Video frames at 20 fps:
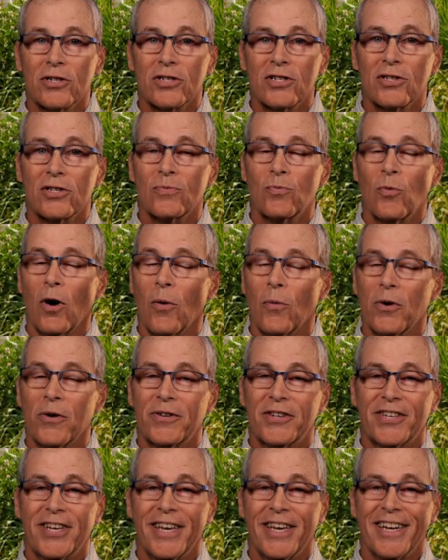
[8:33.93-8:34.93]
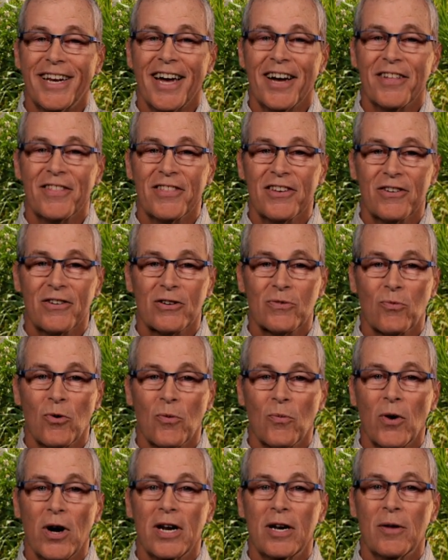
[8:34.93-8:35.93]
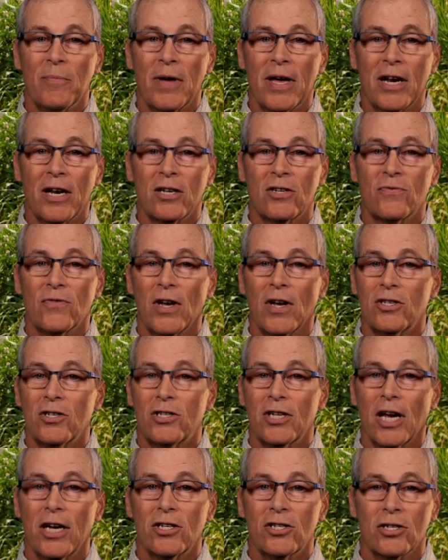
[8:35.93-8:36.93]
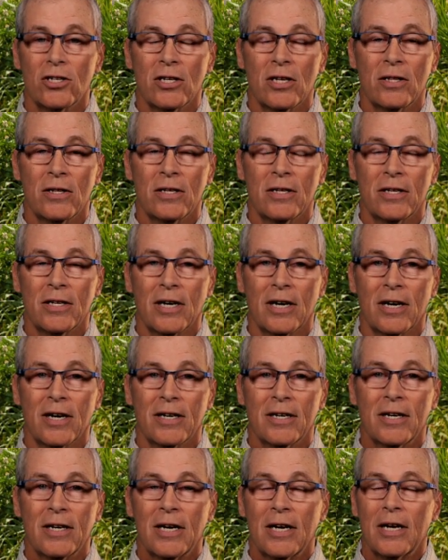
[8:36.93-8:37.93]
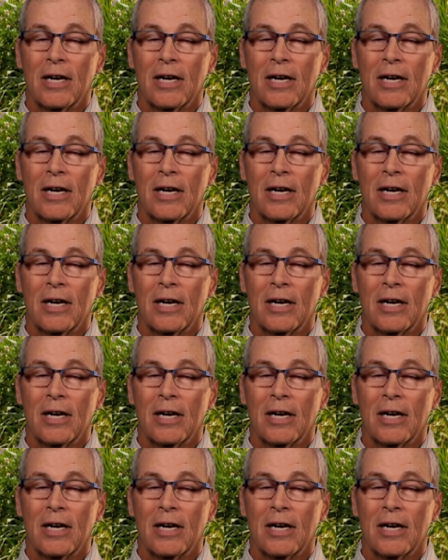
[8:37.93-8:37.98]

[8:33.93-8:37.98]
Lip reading: This is what we've seen out there as one way to manage vegetation in the